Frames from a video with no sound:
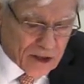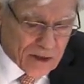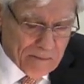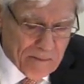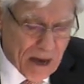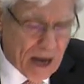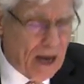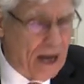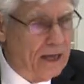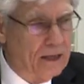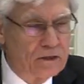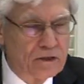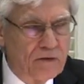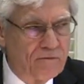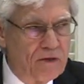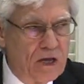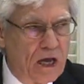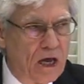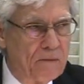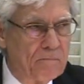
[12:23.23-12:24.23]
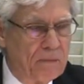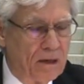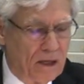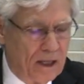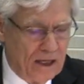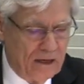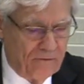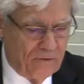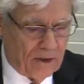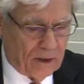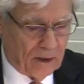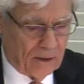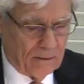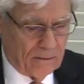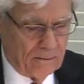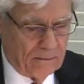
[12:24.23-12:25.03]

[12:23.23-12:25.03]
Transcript: the minds of the unbelieving.